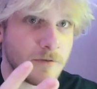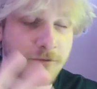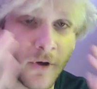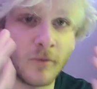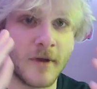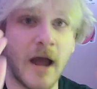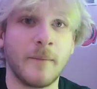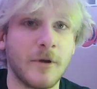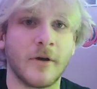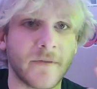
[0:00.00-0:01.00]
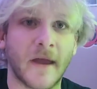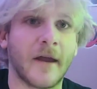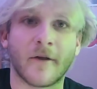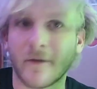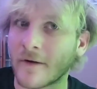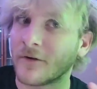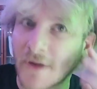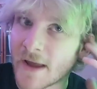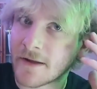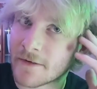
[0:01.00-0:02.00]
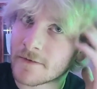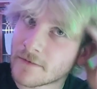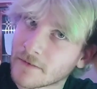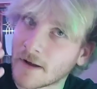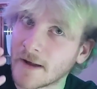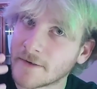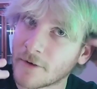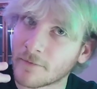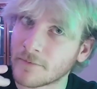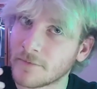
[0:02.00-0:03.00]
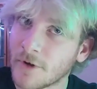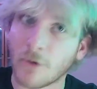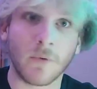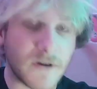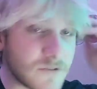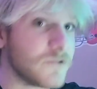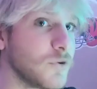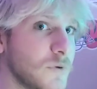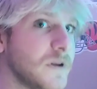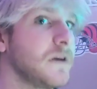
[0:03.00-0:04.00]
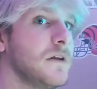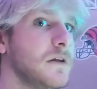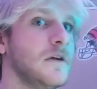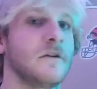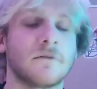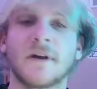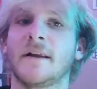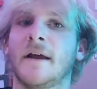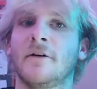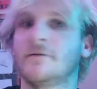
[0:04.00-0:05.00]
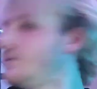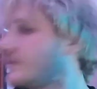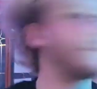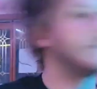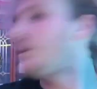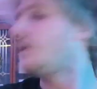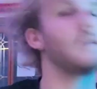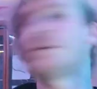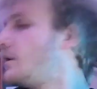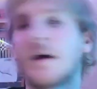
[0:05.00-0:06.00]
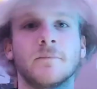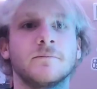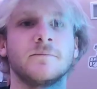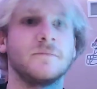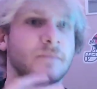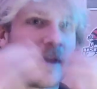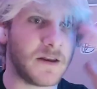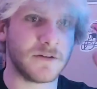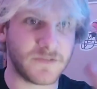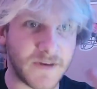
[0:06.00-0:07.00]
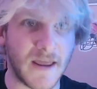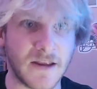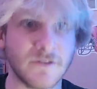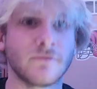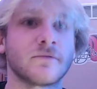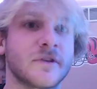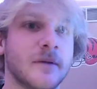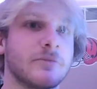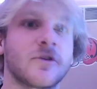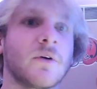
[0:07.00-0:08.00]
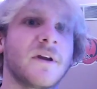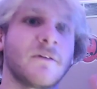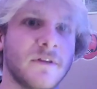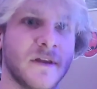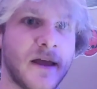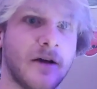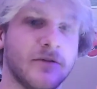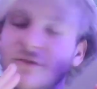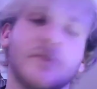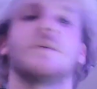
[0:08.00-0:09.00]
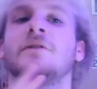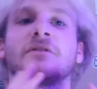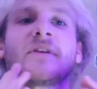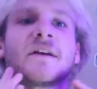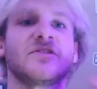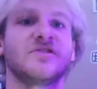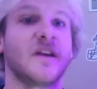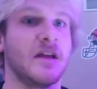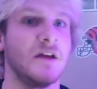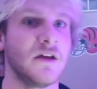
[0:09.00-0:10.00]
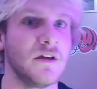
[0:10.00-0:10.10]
Don't comment on the hair, okay? I don't know what it's doing right now. I'm in a stage where I'm growing everything out, so it looks like shit.